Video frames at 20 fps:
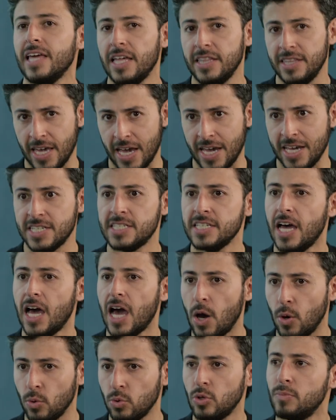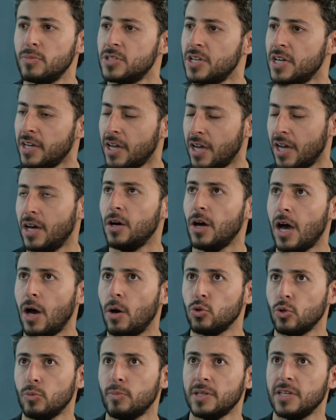the idea is automat- uh,
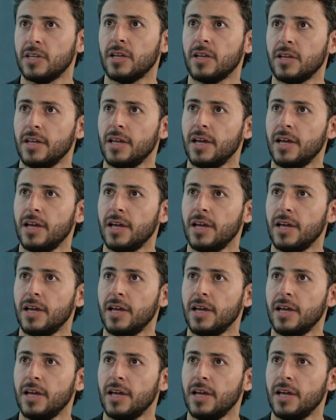automatic